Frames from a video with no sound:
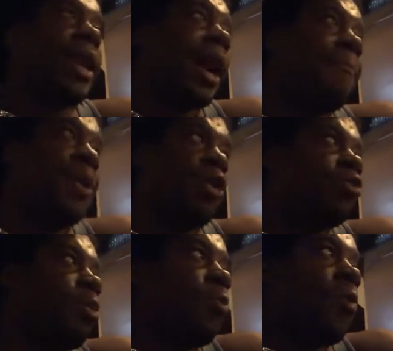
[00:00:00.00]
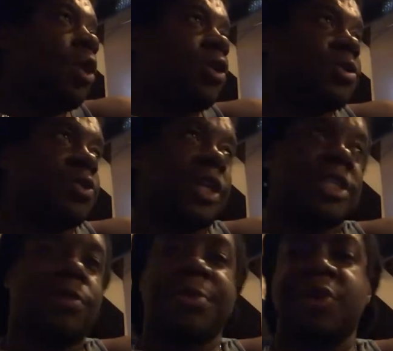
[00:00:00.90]
Not both, but one of those 2
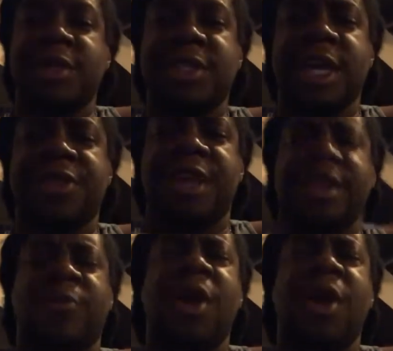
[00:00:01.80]
days. I'm supposed to be doing something.